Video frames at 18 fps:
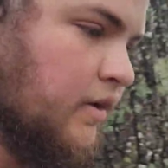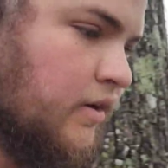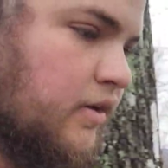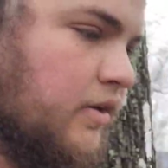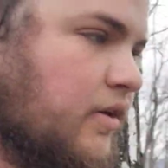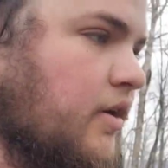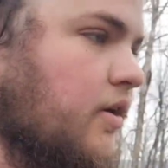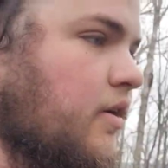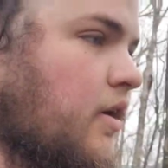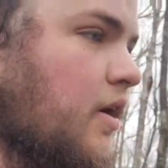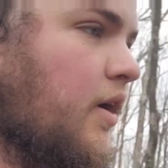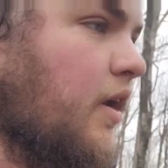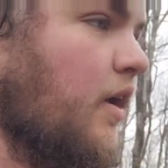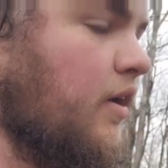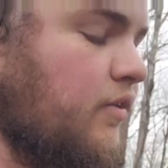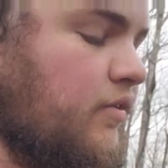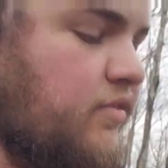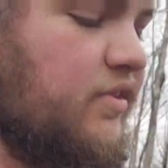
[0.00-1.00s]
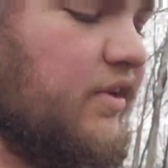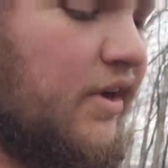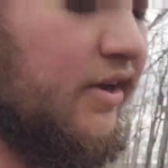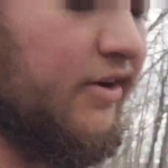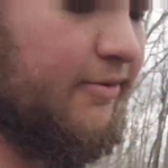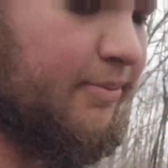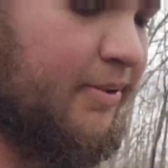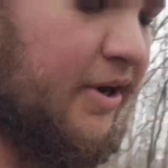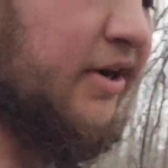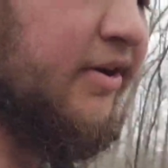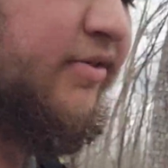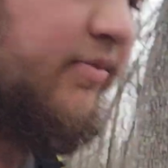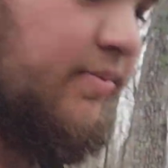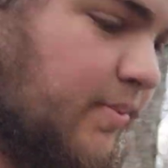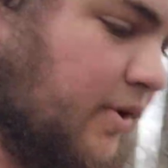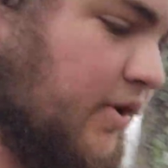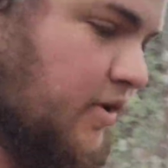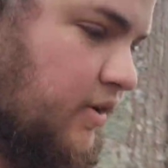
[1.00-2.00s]
to get right outside of
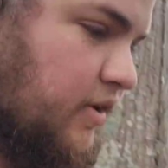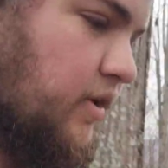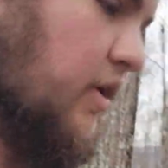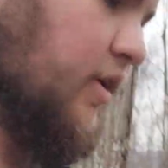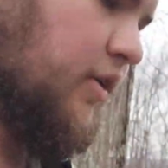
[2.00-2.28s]
Pearisburg and